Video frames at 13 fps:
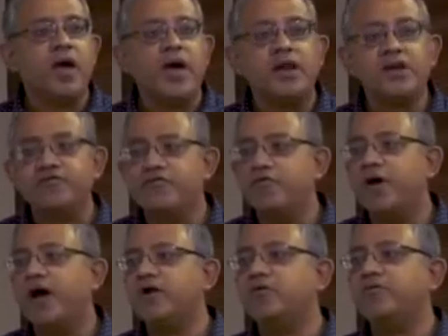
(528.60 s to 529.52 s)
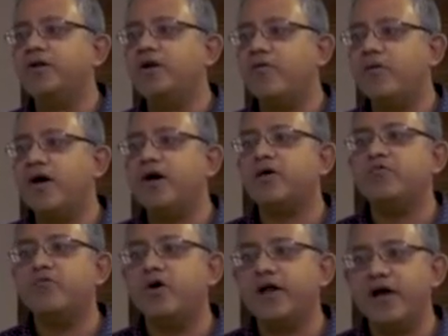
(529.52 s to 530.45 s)
And if you had to be aware
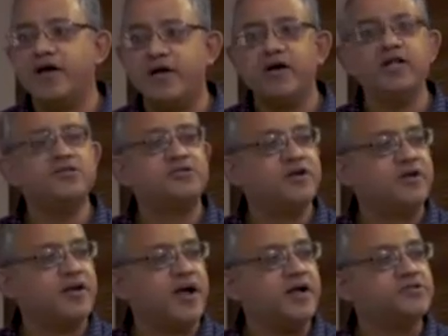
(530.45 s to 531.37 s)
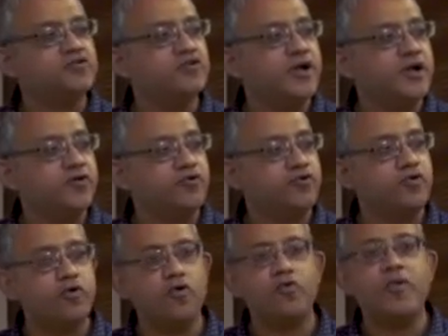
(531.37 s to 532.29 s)
of what agricultural tax, you needed to
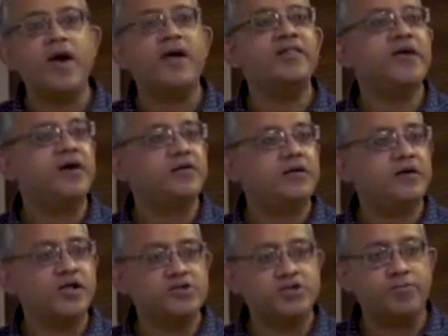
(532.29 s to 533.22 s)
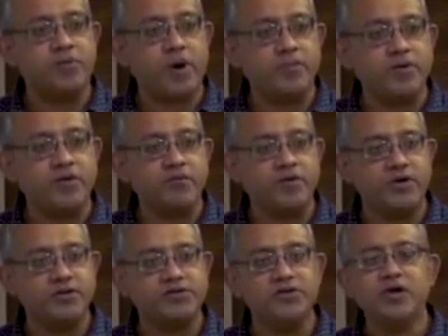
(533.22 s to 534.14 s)
know where the agricultural property
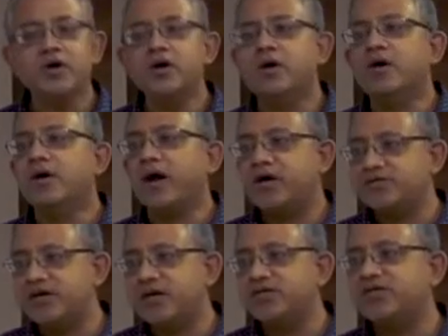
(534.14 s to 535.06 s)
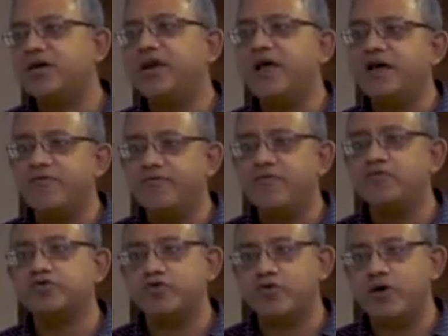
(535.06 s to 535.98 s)
was. Rajaraja, like a
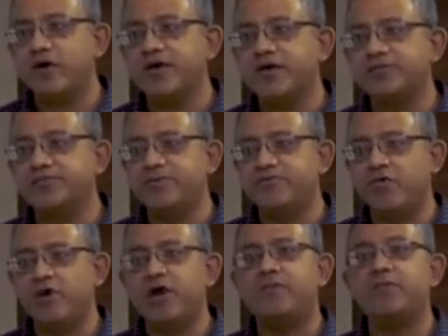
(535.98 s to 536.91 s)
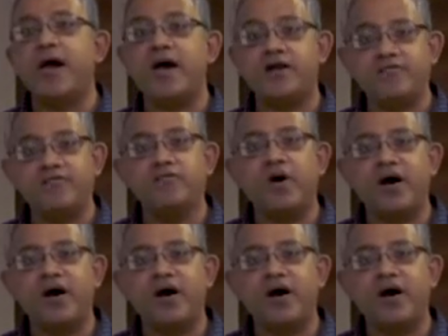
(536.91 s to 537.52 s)
few Chola kings before him and a few